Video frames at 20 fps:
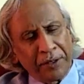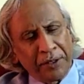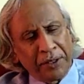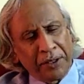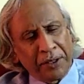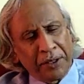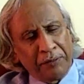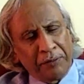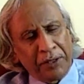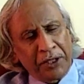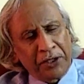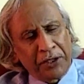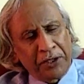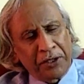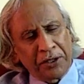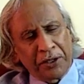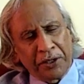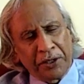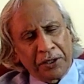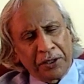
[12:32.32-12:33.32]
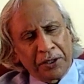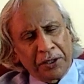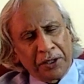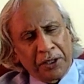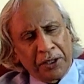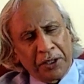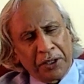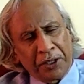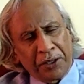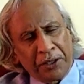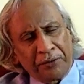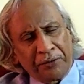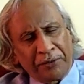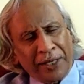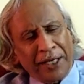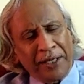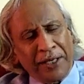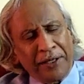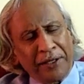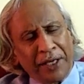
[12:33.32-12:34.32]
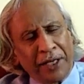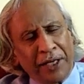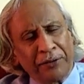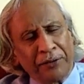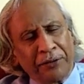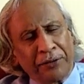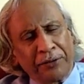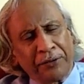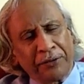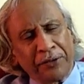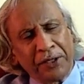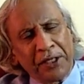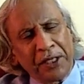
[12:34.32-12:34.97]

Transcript: which sanitizes